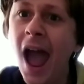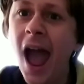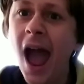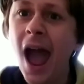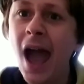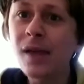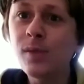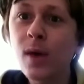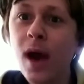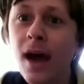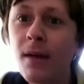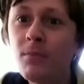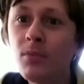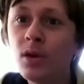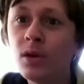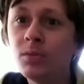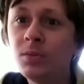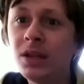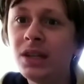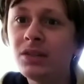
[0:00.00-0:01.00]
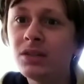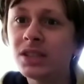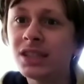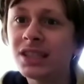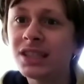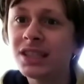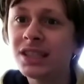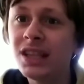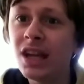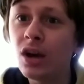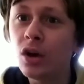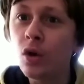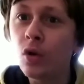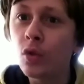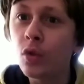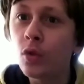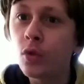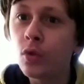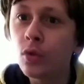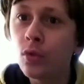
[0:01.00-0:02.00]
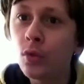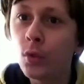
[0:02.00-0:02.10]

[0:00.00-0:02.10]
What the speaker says: And that movie was still